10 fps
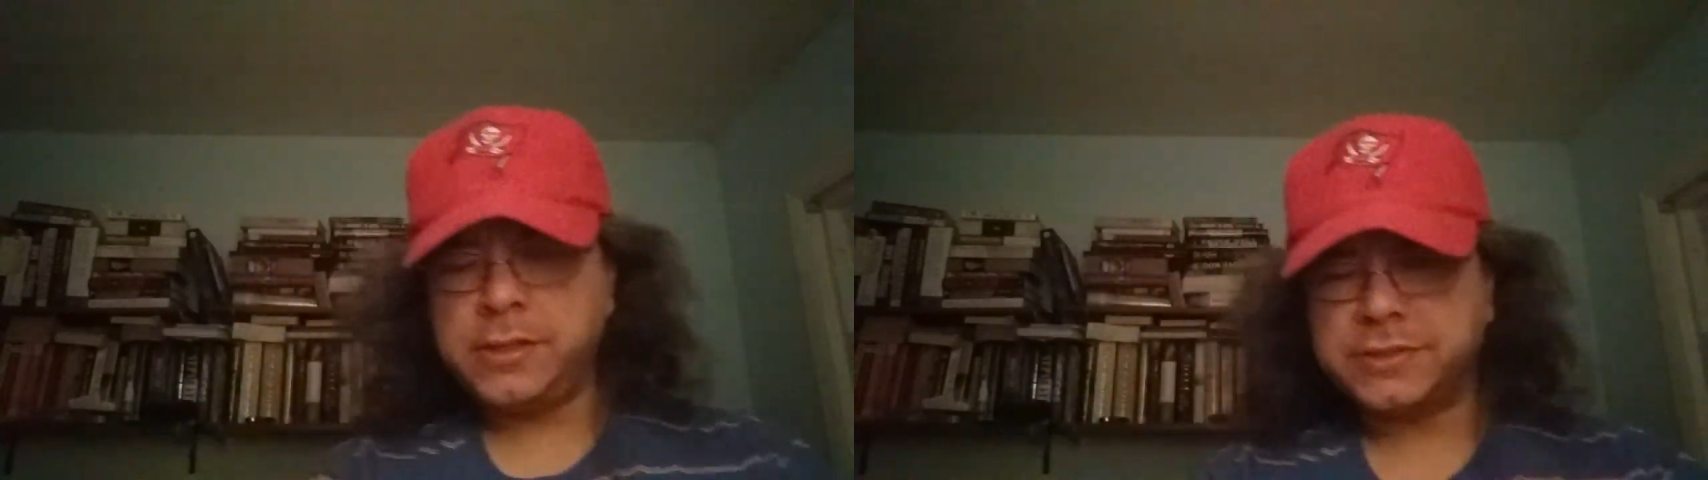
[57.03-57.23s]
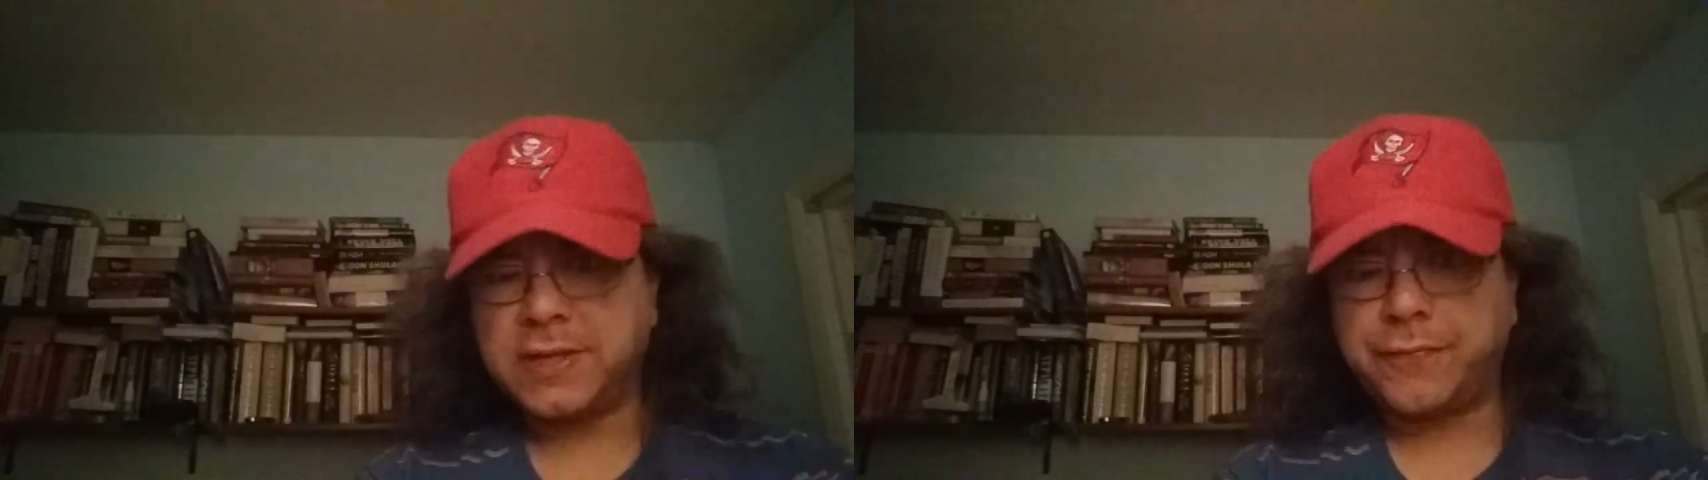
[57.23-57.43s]
you
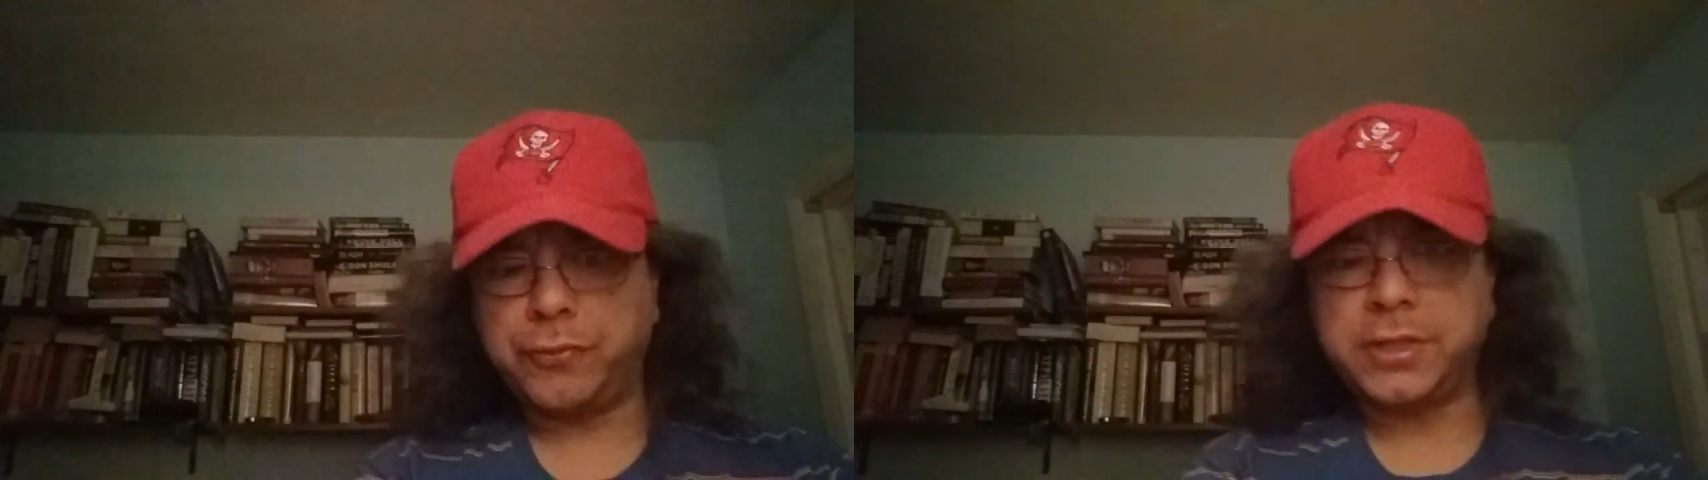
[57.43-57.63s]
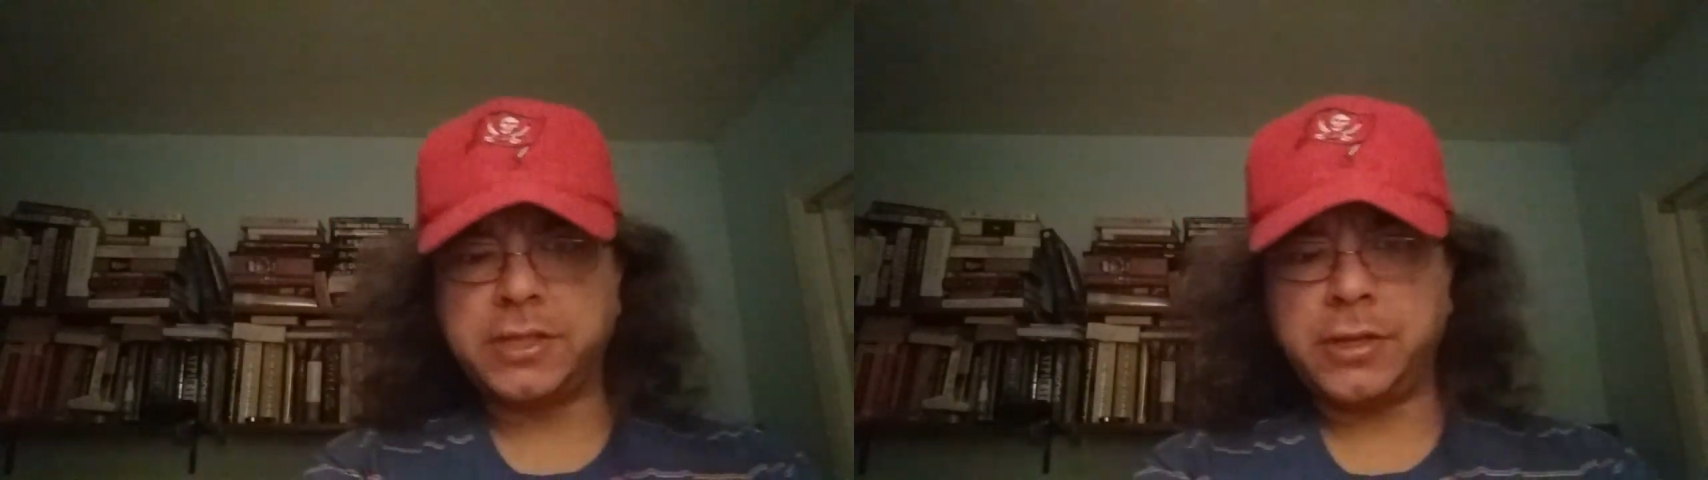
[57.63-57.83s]
just have to
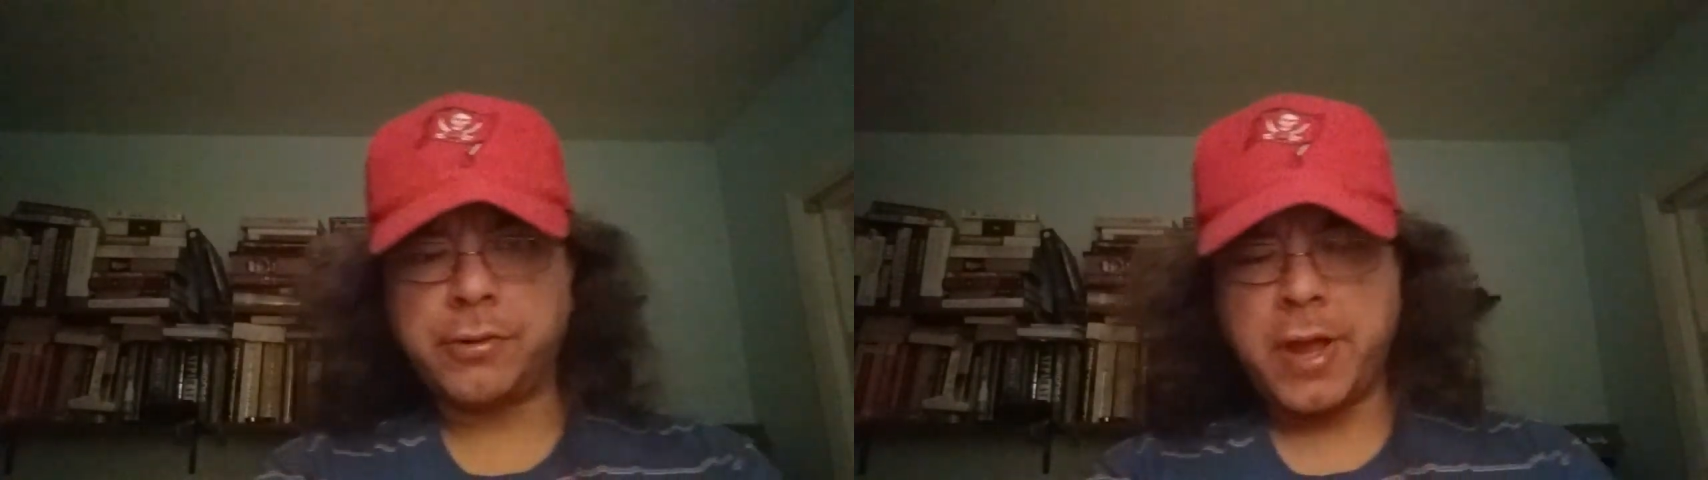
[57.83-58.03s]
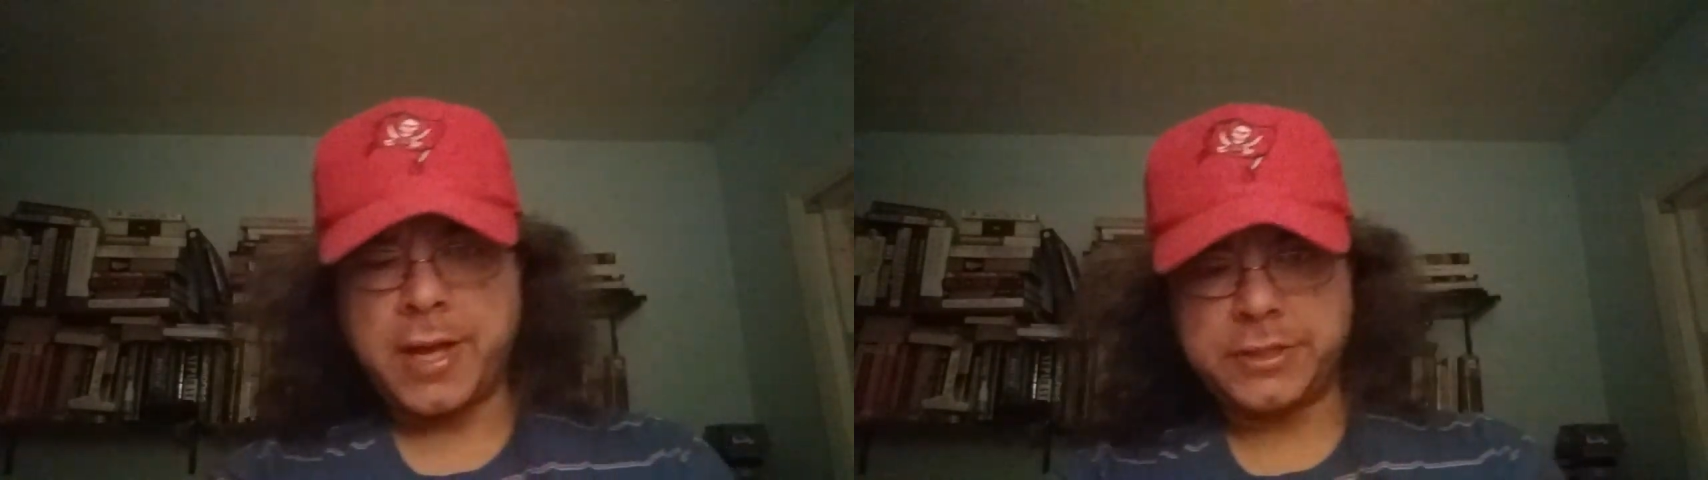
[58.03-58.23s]
look at the
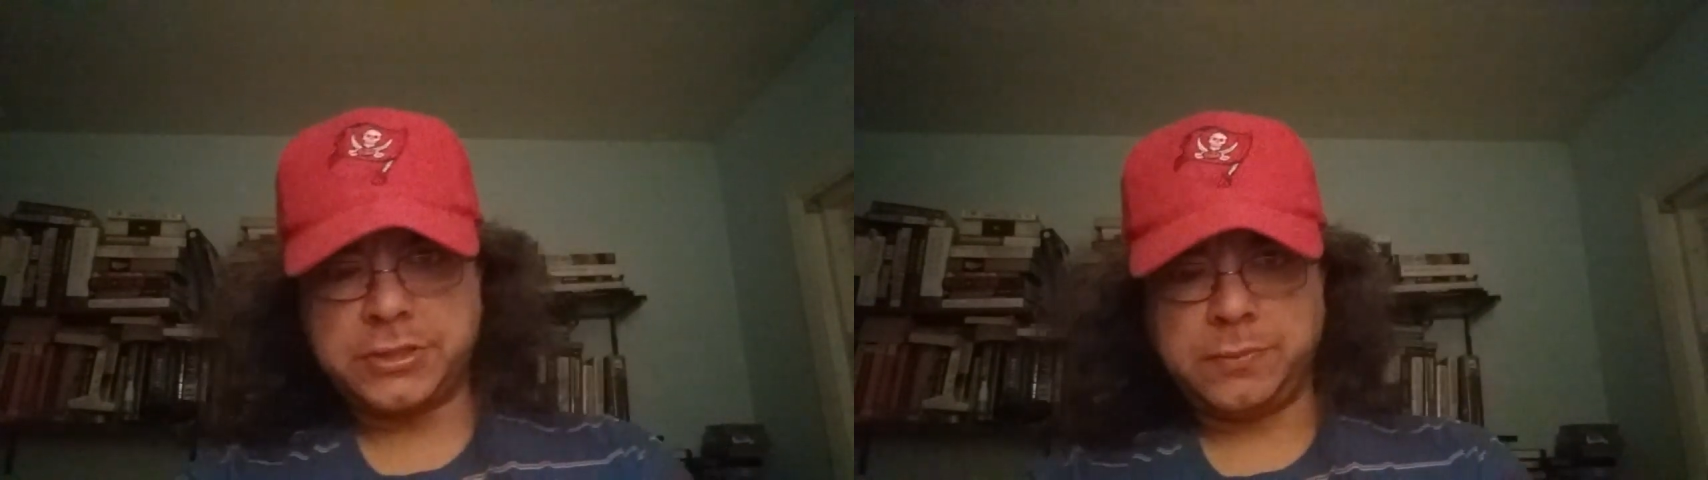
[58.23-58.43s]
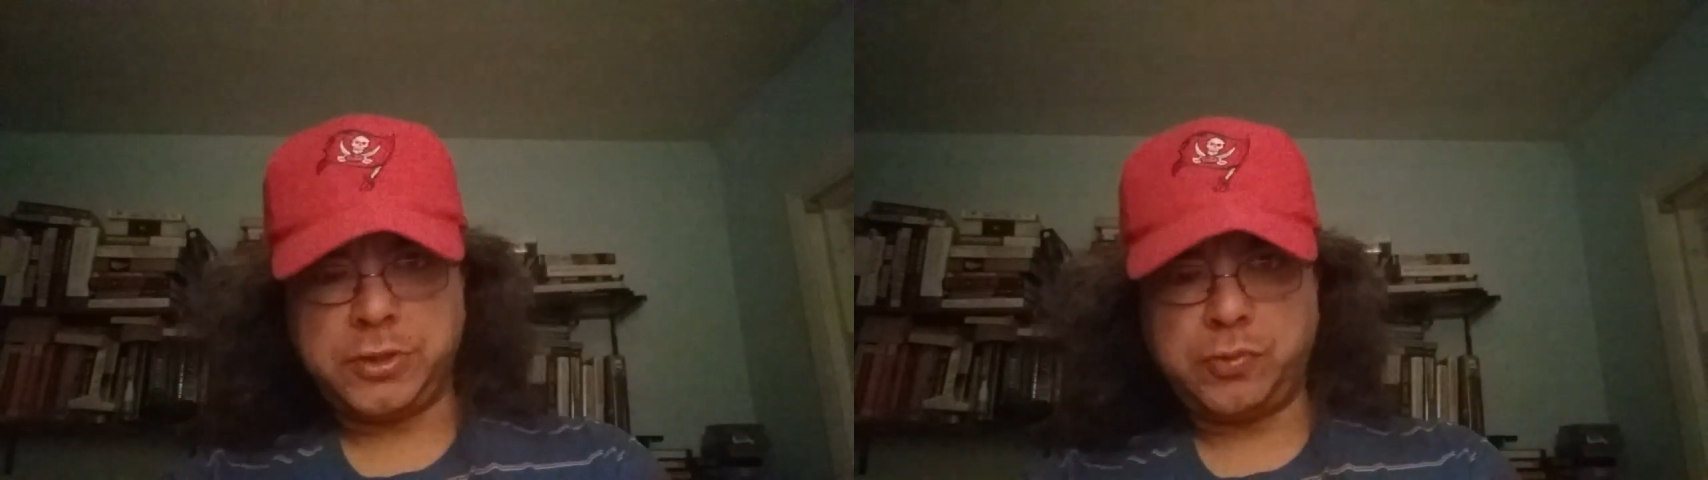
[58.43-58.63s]

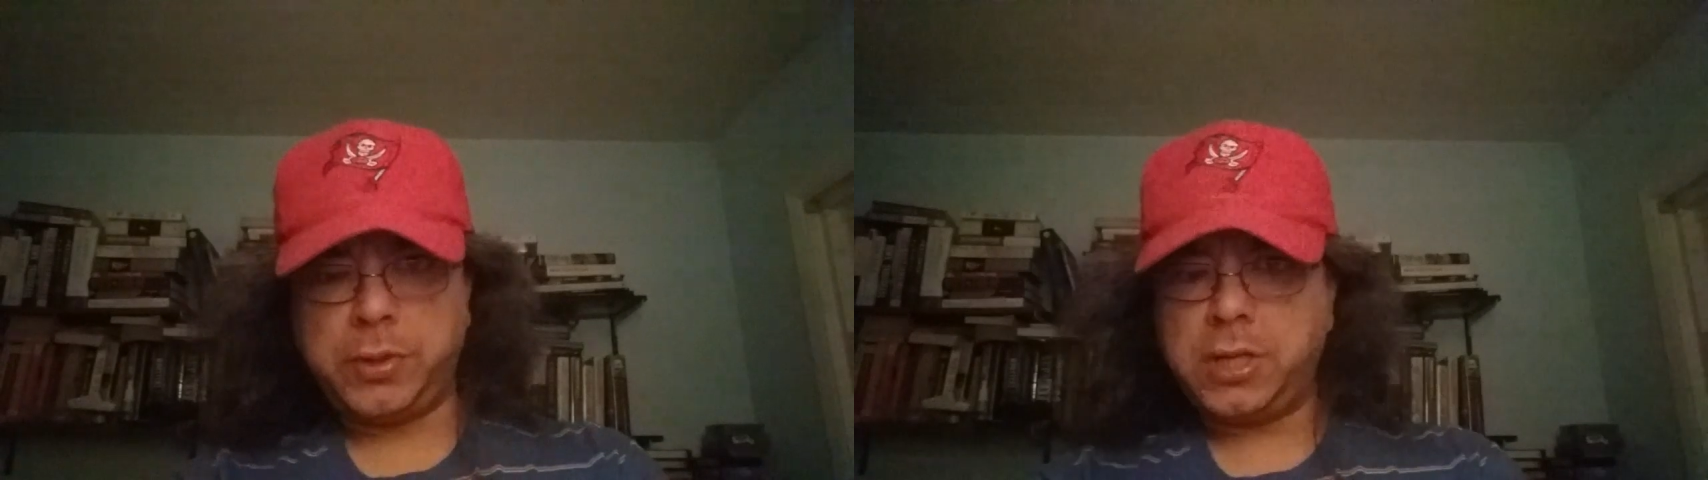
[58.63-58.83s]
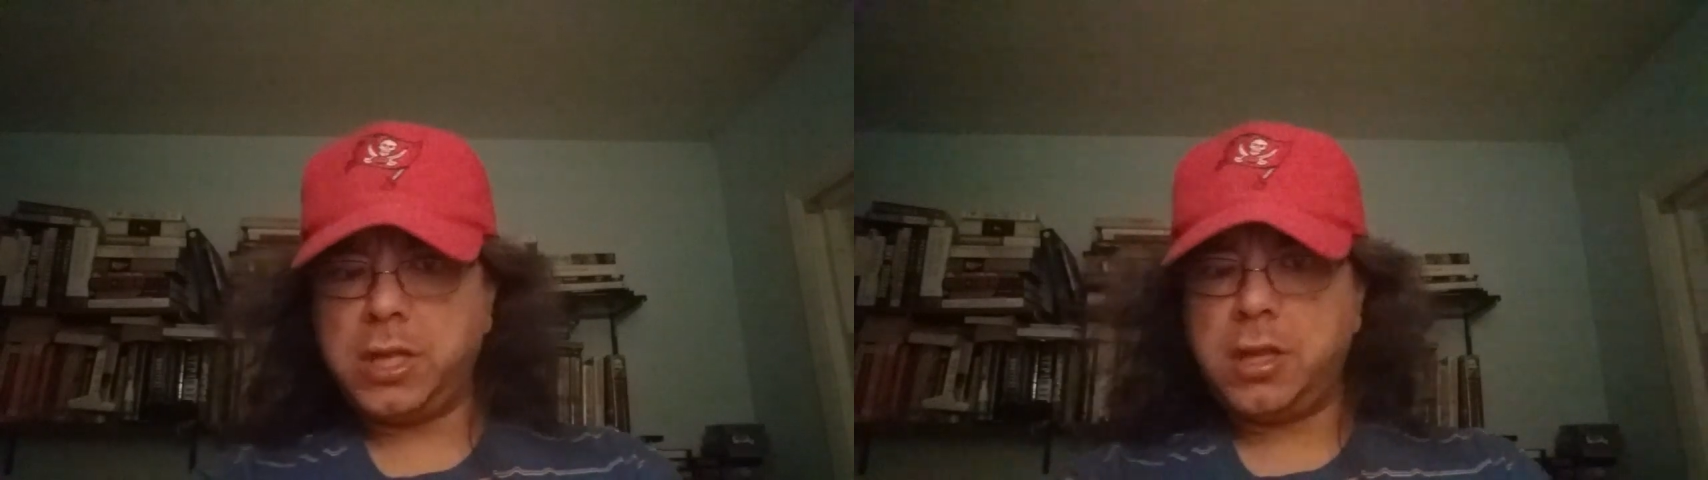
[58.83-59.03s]
interaction
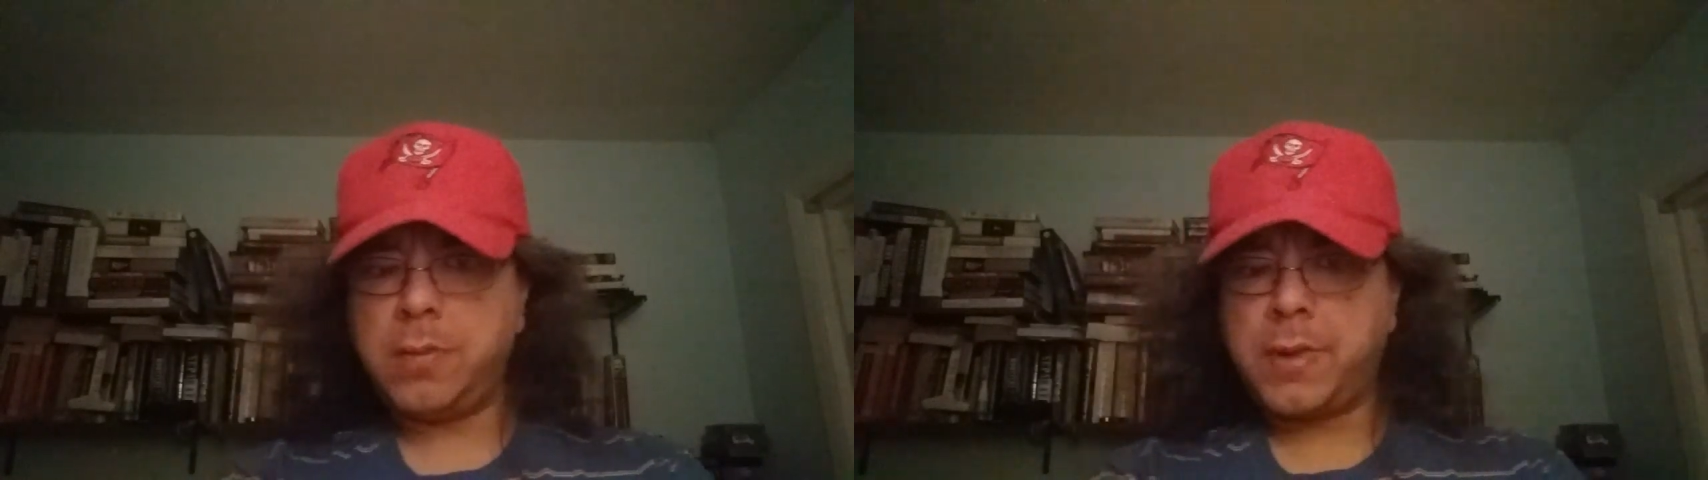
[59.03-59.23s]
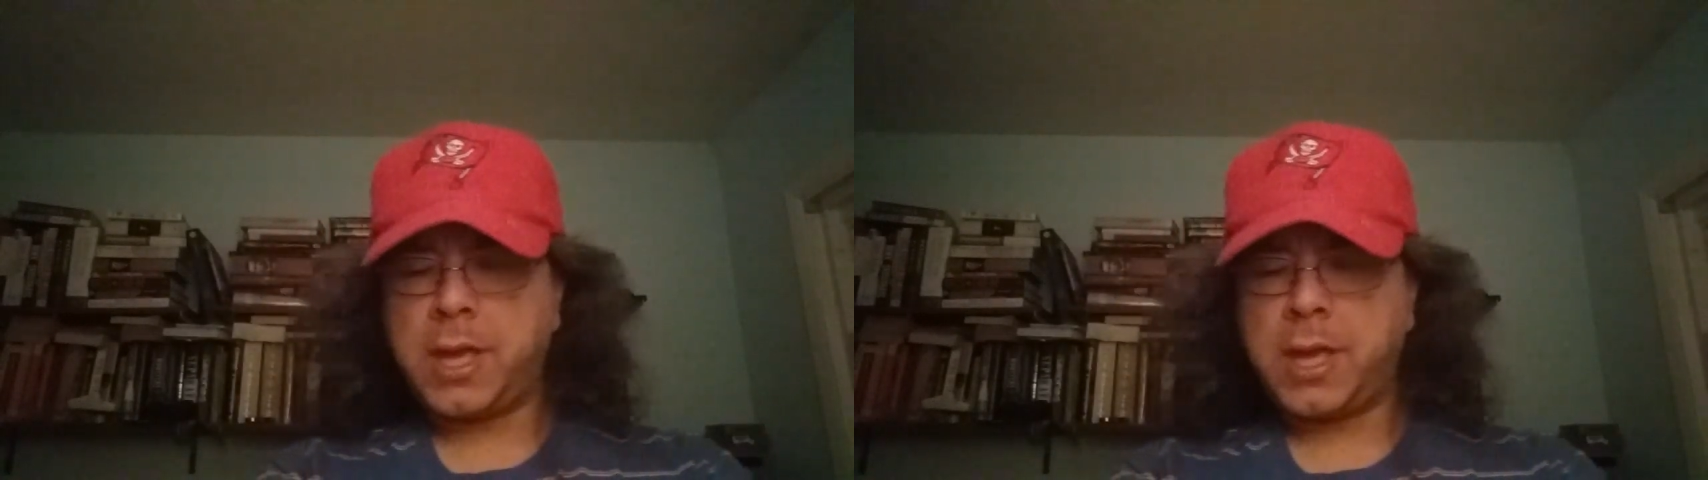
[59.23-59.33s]
between him